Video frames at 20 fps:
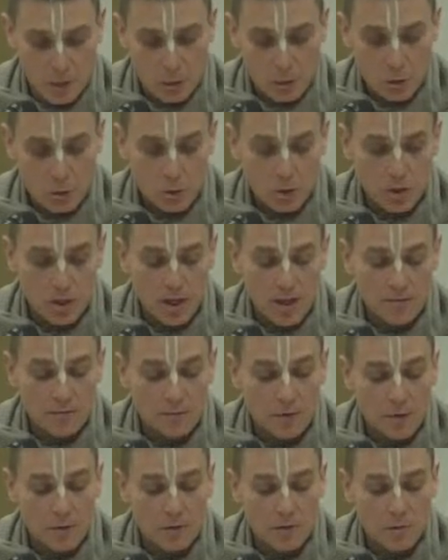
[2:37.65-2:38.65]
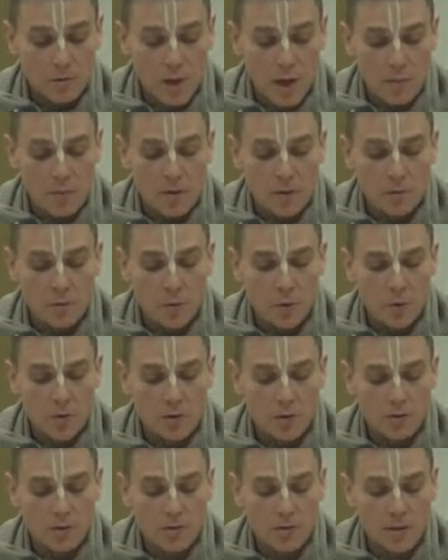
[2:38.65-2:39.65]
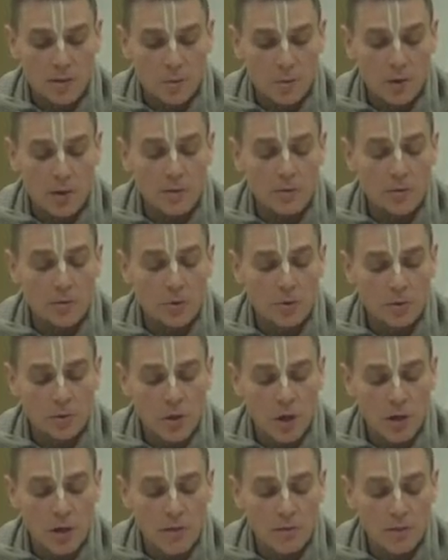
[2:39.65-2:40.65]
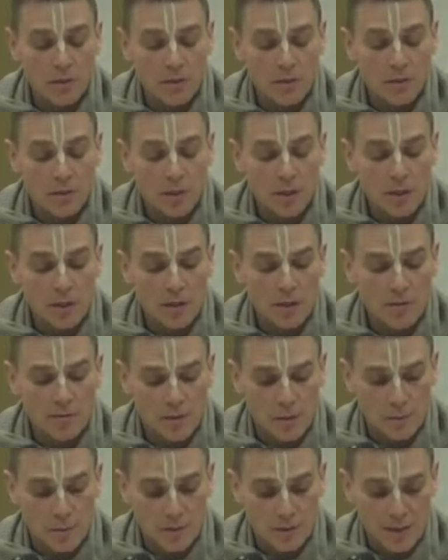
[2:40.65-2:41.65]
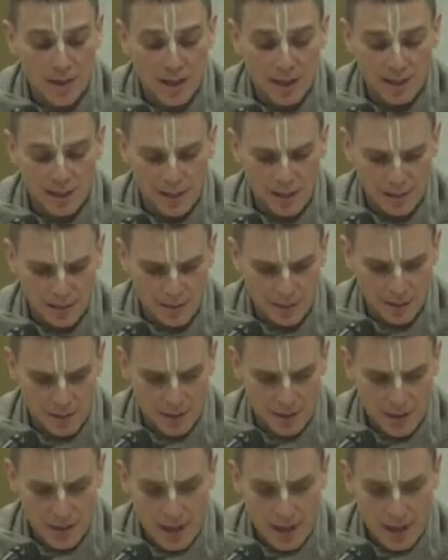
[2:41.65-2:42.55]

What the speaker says: Shukadev Goswami warns that one should not even think of imitating it.